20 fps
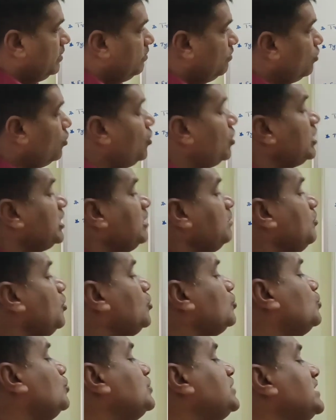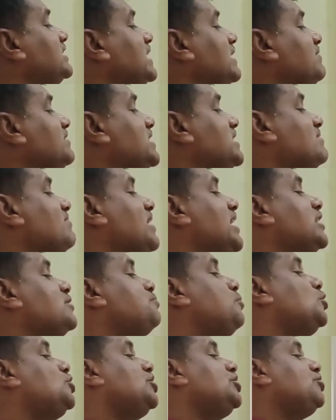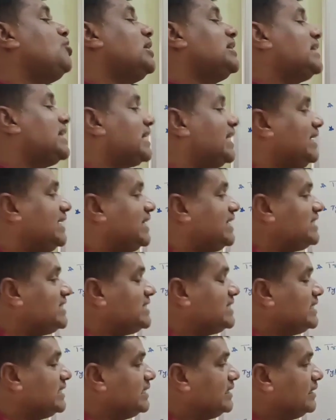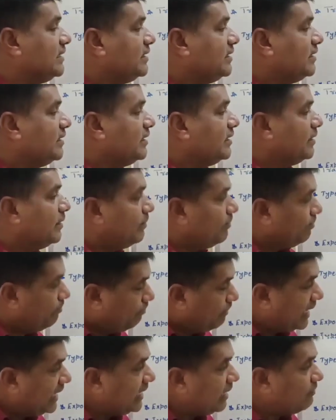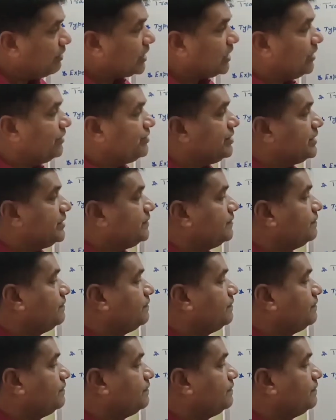More and more goods and services were exported to other countries by our country.